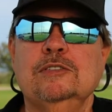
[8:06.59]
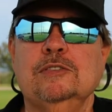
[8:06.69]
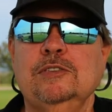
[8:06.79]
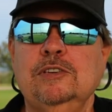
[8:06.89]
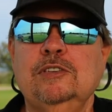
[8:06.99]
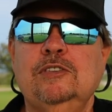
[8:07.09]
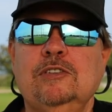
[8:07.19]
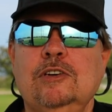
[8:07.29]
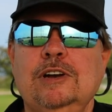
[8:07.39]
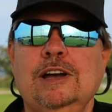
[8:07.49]
So if you're just
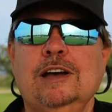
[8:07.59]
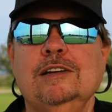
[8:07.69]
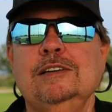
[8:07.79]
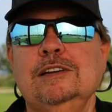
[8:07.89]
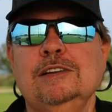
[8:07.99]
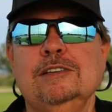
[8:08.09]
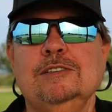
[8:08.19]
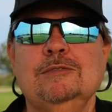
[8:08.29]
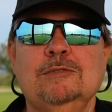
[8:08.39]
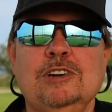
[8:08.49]
starting out
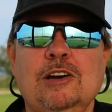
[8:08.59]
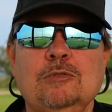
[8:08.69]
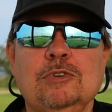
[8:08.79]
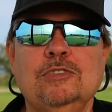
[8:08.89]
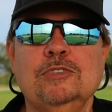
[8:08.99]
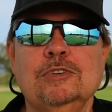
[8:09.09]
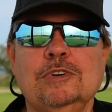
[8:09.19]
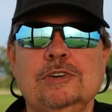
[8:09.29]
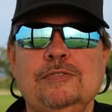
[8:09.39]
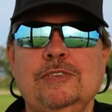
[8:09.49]
and you're not real
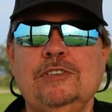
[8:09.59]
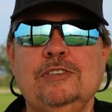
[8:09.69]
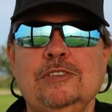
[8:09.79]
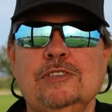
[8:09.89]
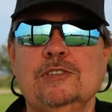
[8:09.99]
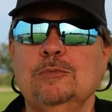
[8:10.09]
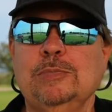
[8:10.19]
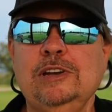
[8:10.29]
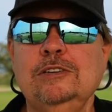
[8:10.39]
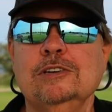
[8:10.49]
sure if fishing is going
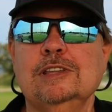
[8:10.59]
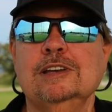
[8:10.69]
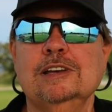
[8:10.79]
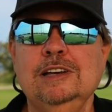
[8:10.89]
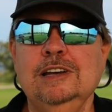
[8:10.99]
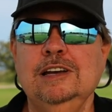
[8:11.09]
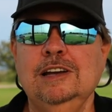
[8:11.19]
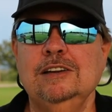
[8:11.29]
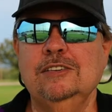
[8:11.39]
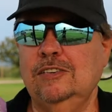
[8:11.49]
to be your thing,
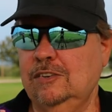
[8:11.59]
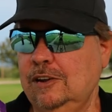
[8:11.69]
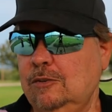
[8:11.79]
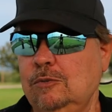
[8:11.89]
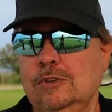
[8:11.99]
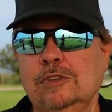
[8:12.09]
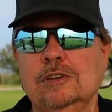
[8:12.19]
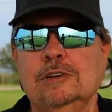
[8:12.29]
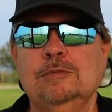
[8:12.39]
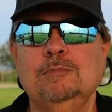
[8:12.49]
just stick with
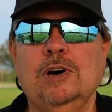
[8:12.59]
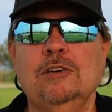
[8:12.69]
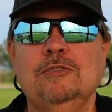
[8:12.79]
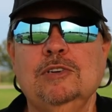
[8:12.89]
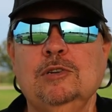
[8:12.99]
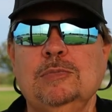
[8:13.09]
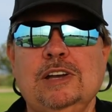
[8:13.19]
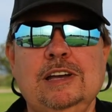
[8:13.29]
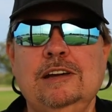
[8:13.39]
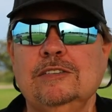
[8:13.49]
the
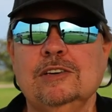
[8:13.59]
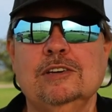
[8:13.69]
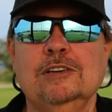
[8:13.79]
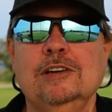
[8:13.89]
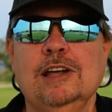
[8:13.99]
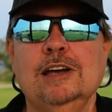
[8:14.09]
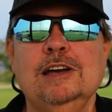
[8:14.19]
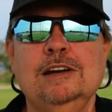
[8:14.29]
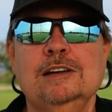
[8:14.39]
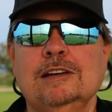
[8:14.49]
monofilament. It is a good
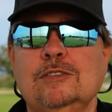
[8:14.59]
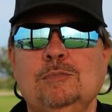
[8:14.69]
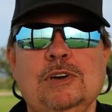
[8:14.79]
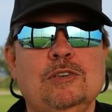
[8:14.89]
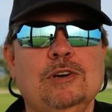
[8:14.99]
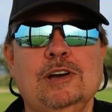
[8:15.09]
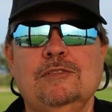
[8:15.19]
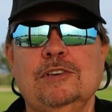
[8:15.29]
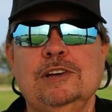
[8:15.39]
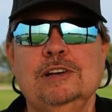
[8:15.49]
line that's been
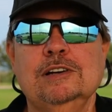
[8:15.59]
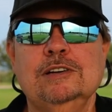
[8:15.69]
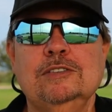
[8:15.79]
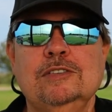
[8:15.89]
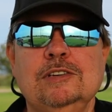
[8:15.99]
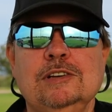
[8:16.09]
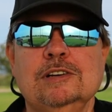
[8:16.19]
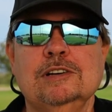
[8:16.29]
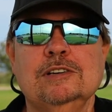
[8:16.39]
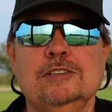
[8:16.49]
around for years and
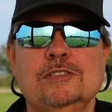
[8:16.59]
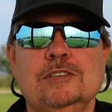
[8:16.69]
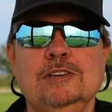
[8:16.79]
years.